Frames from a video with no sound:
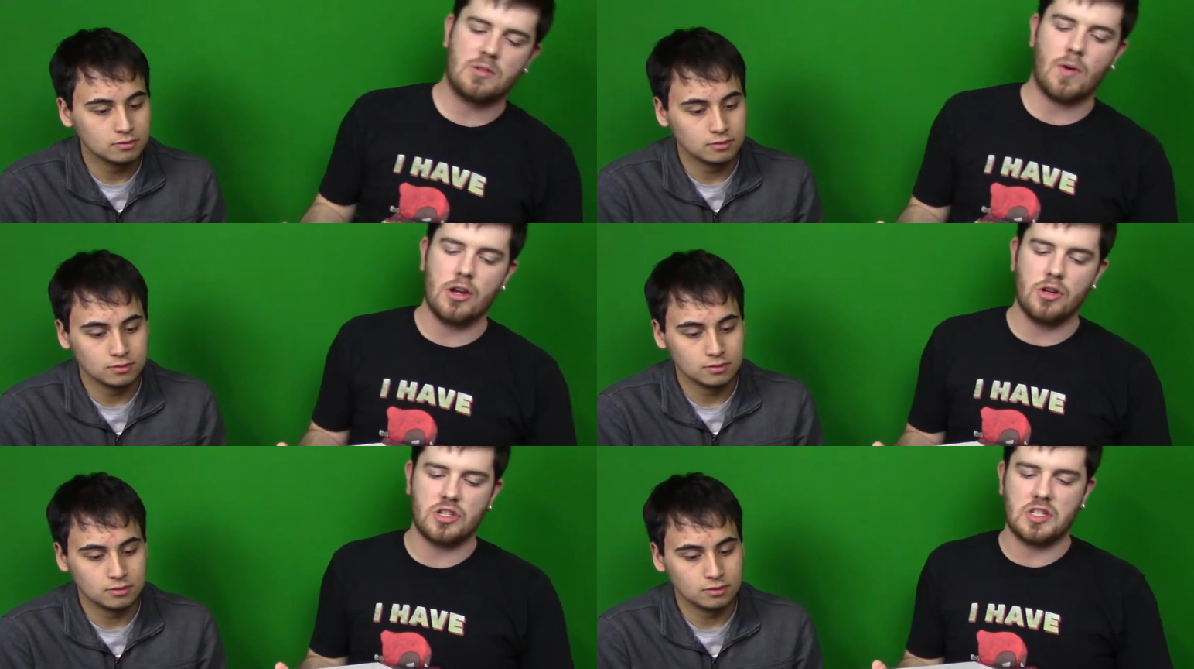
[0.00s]
Speaker 1: is
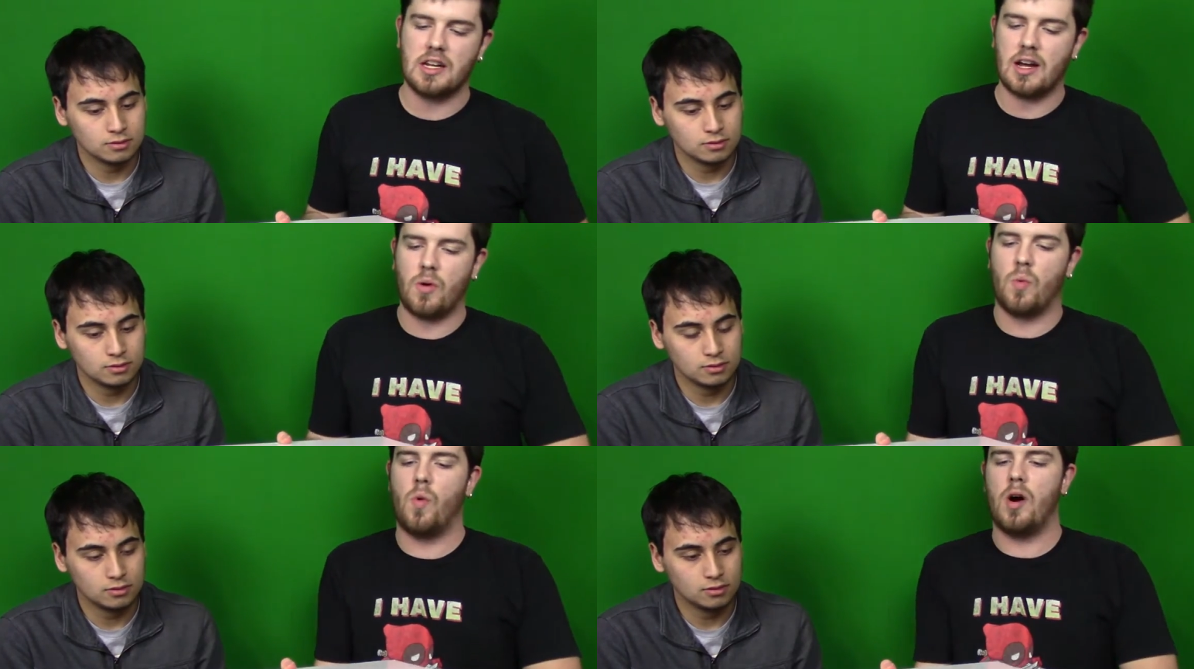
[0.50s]
why you just need
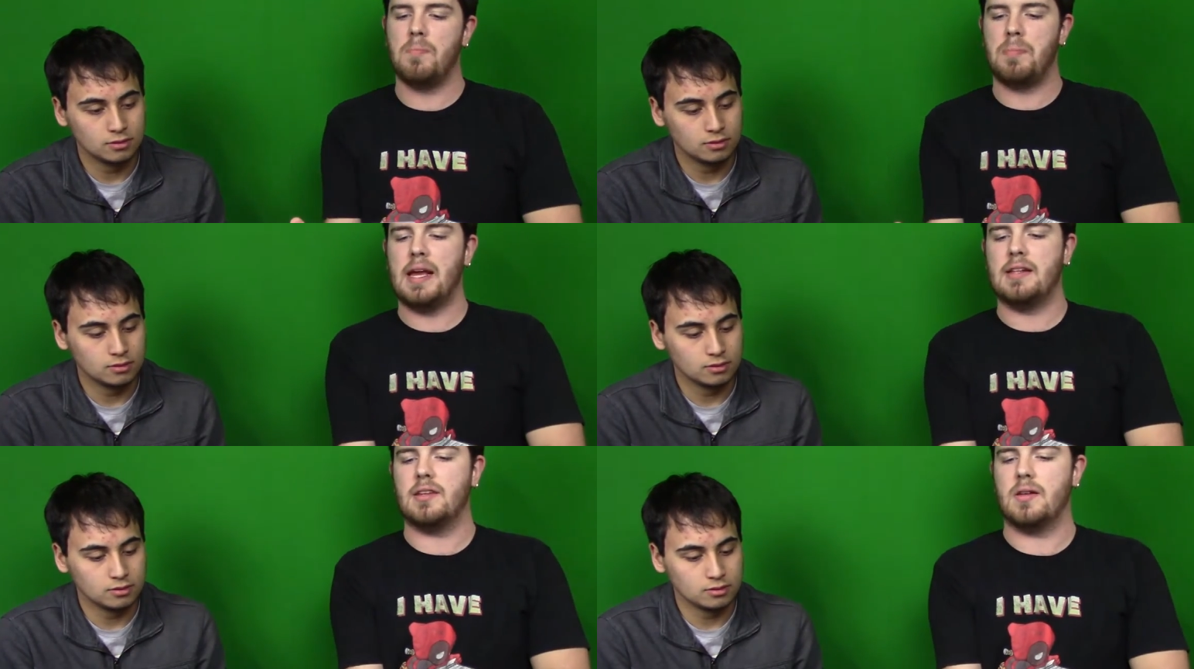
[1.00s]
one
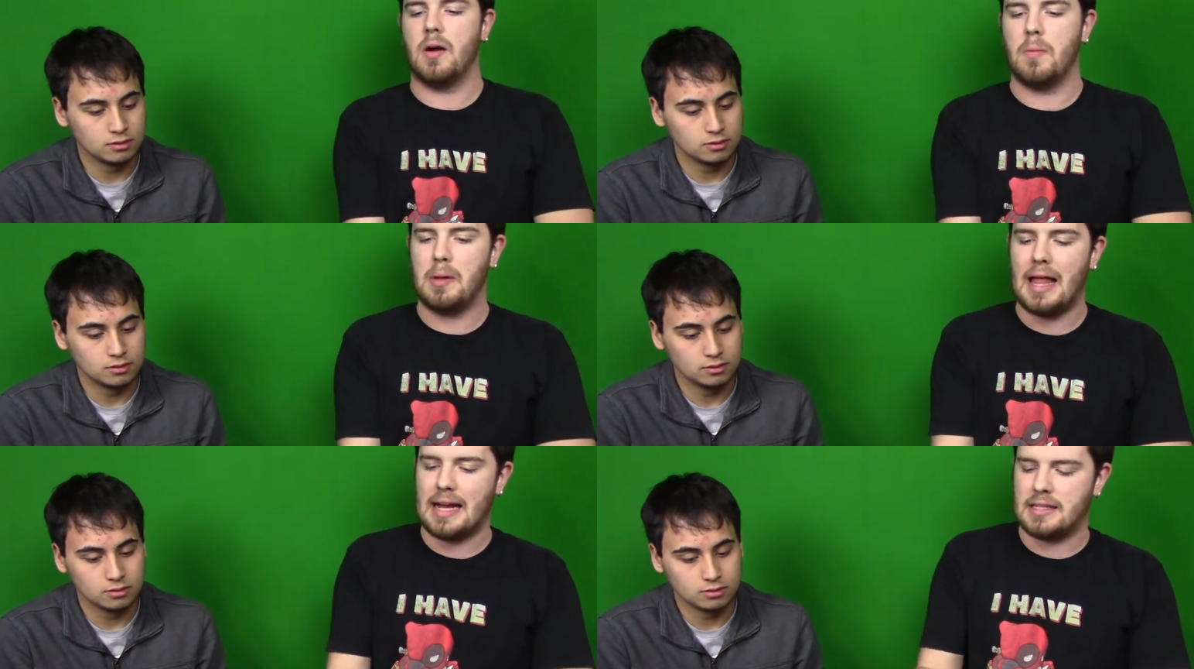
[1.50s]
painted
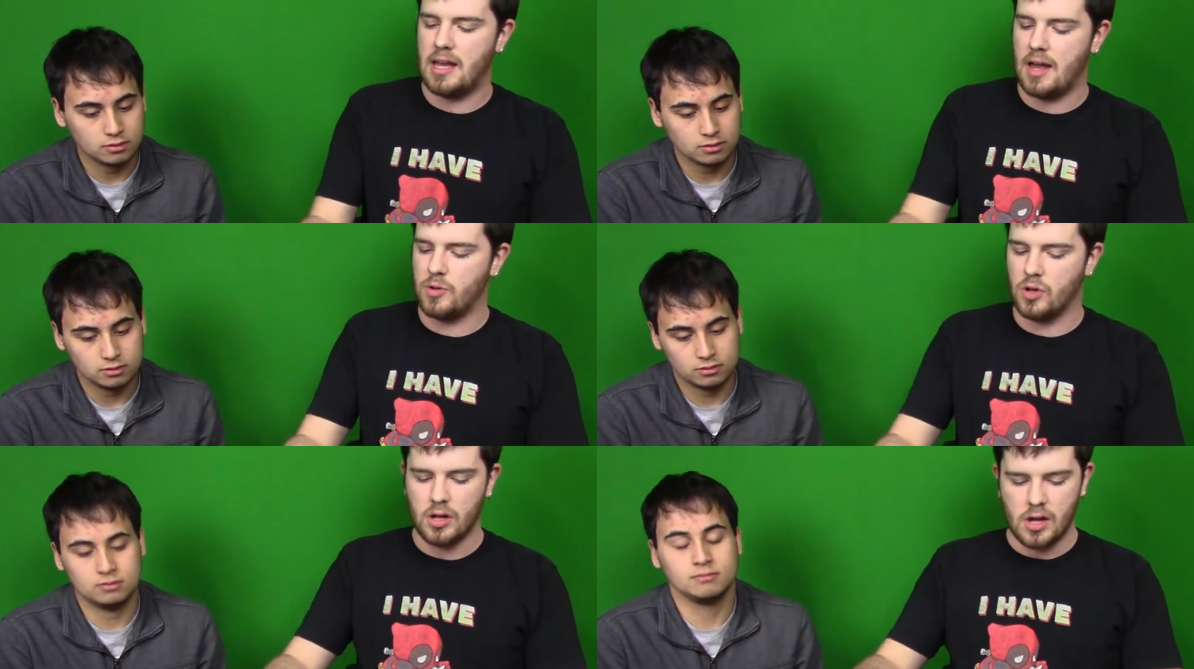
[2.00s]
black
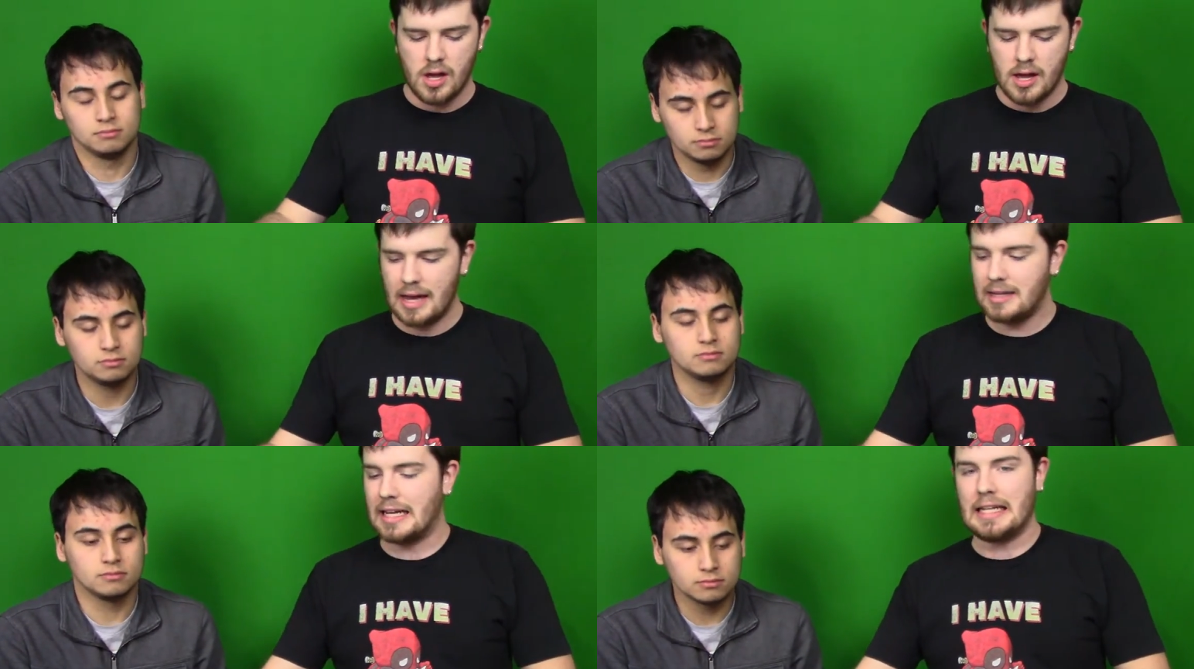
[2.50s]
table.
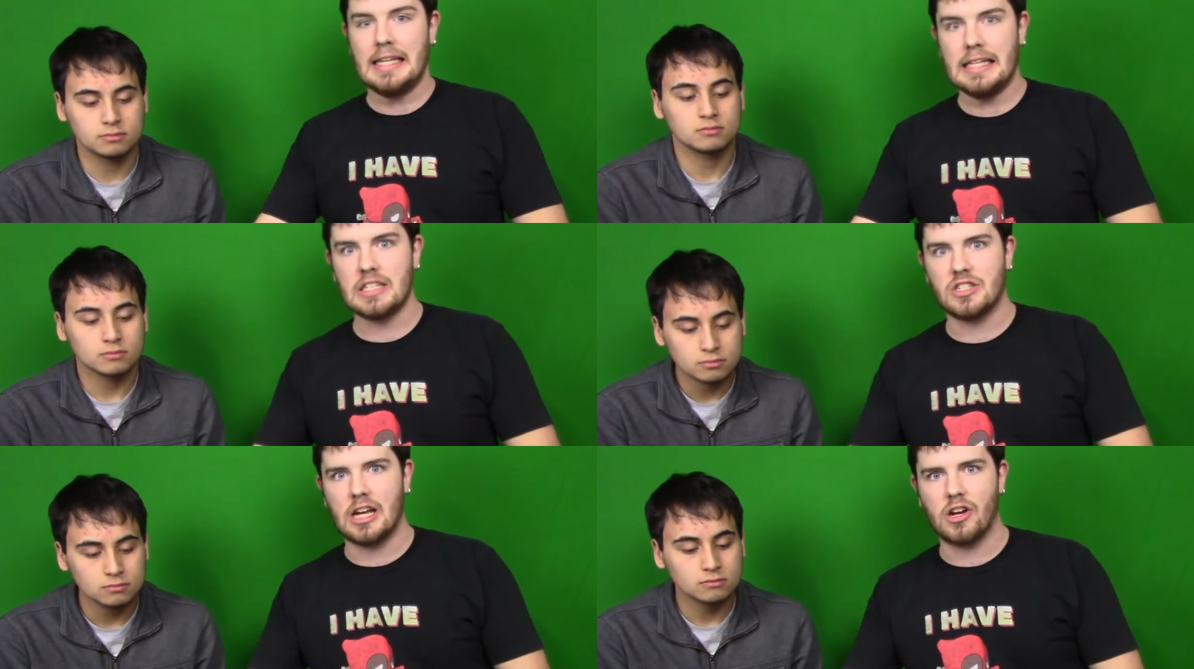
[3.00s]
I had to clean
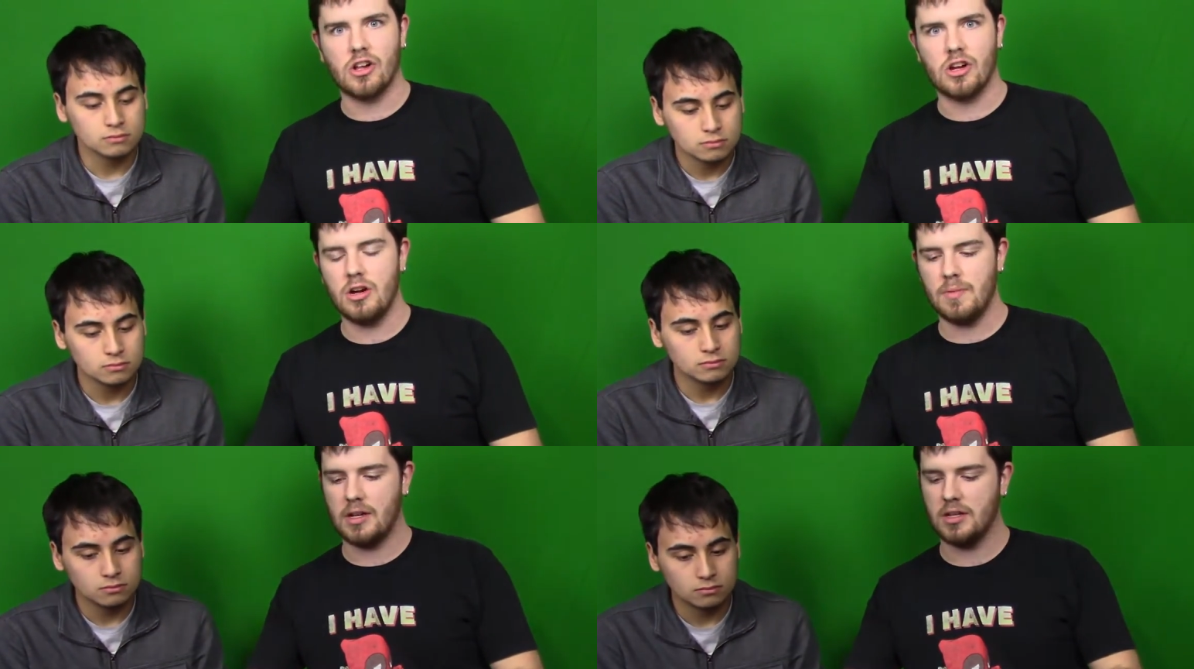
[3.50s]
this thing
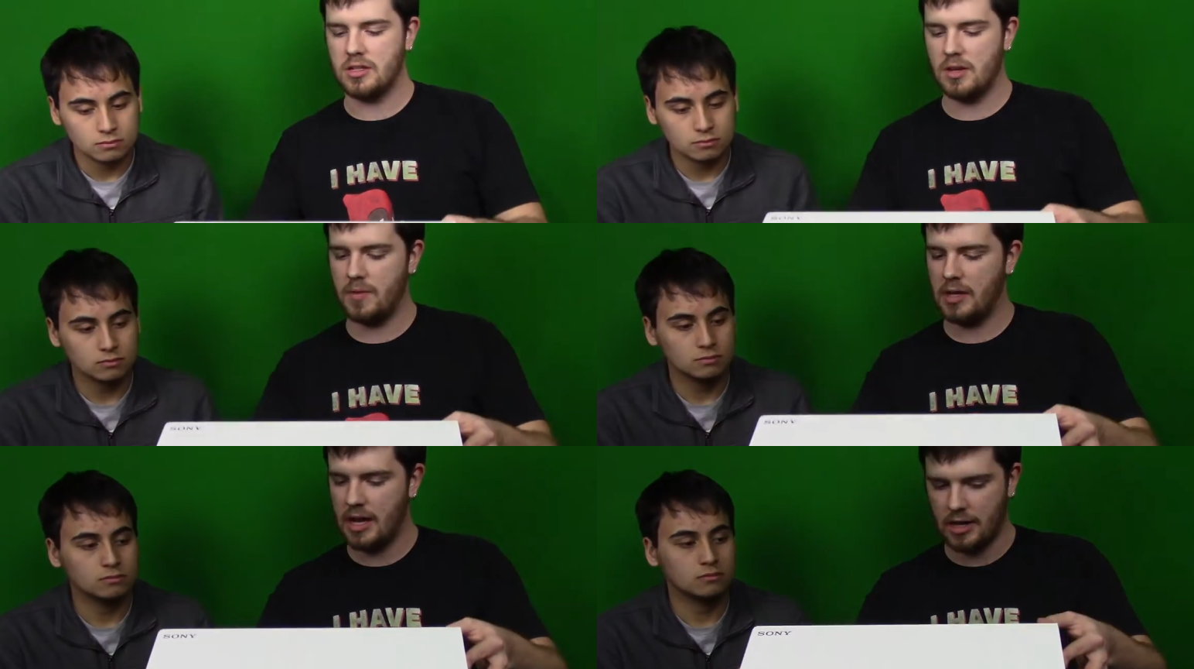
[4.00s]
earlier because
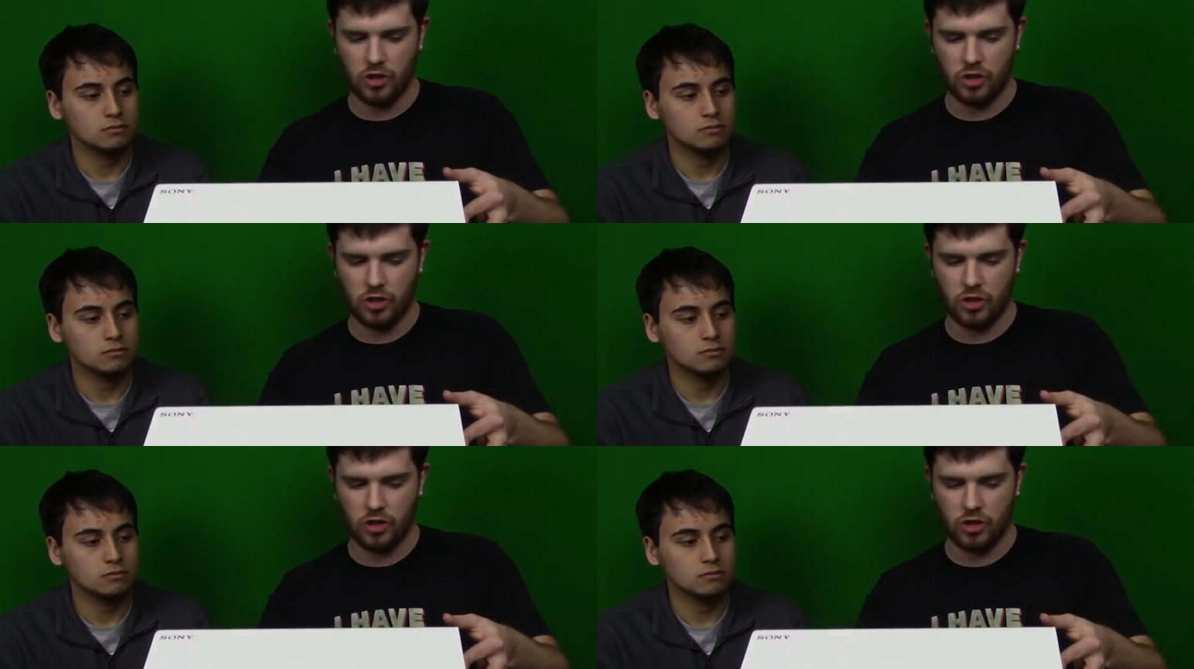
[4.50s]
somebody got